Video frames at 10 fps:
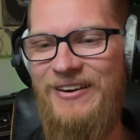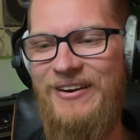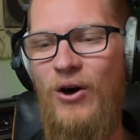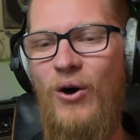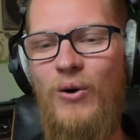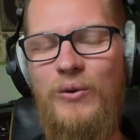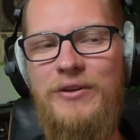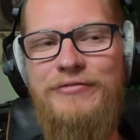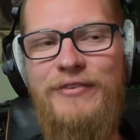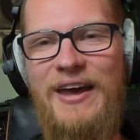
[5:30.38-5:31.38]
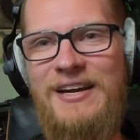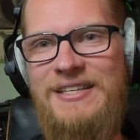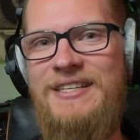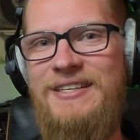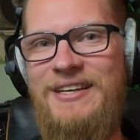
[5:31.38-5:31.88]
whole
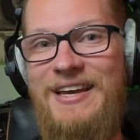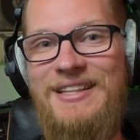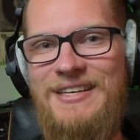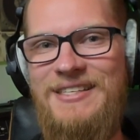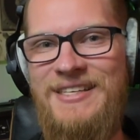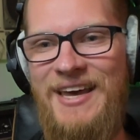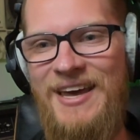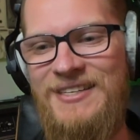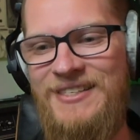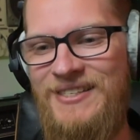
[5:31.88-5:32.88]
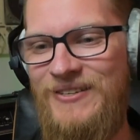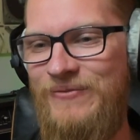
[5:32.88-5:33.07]
effect in this case.